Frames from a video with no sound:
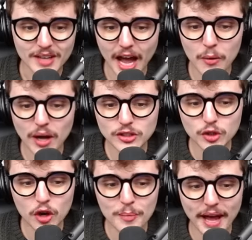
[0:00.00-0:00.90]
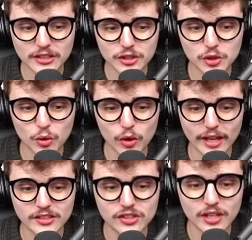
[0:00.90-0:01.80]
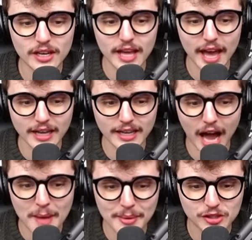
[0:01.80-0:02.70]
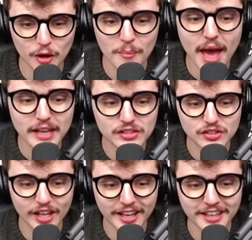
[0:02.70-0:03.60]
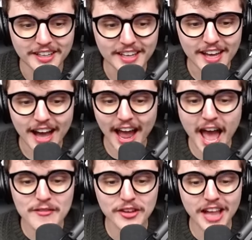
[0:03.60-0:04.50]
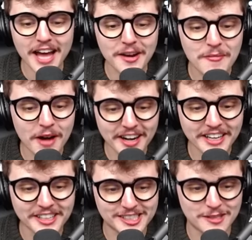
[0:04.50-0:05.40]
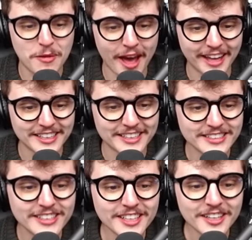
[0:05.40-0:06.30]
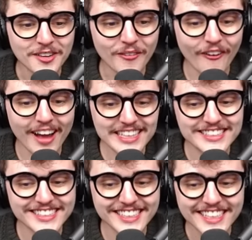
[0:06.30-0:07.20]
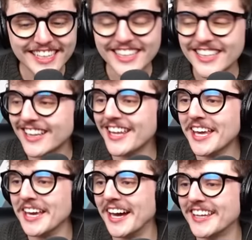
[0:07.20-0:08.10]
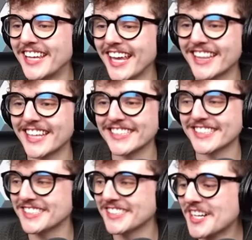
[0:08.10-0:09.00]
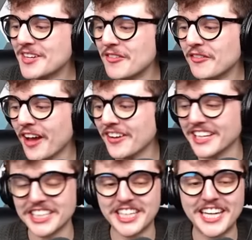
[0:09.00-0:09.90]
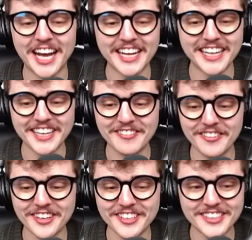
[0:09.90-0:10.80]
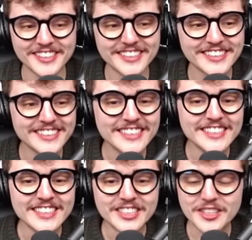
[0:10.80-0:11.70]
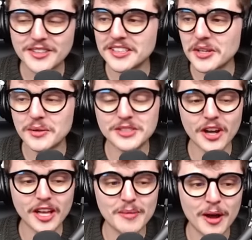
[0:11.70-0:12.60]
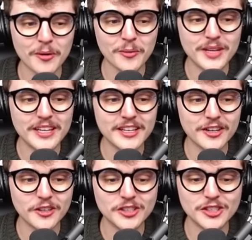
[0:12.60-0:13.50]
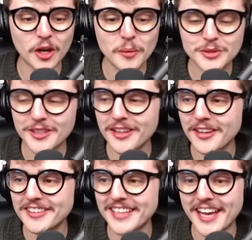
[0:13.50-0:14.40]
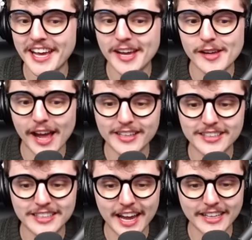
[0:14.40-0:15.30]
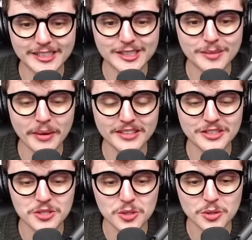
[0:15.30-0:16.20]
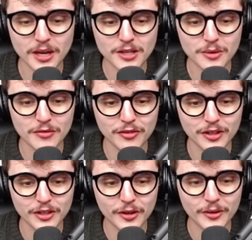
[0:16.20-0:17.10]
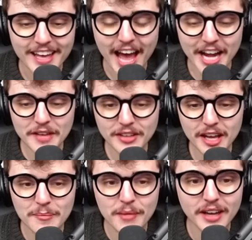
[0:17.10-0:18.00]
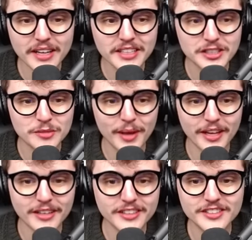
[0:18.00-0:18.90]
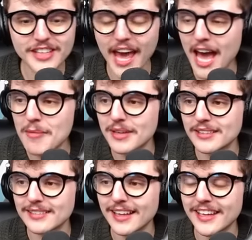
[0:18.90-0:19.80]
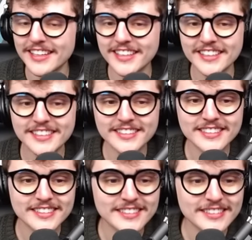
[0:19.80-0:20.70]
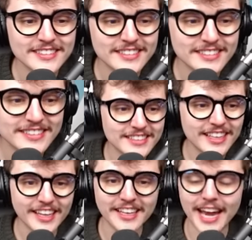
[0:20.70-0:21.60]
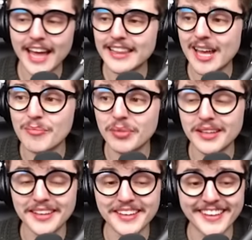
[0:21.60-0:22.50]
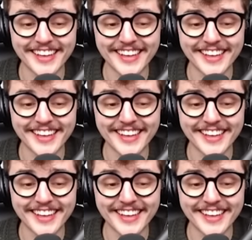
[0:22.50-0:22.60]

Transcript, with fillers: I want to go back to school and study economics or medicine. I have a lot of money to spend. What? Leon, this is very shocking for you. You were, you were talking about reading your sculpture the other day. I, I did not expect this trajectory for you. How do you have a lot of money to spend? This cabin is like like not that big.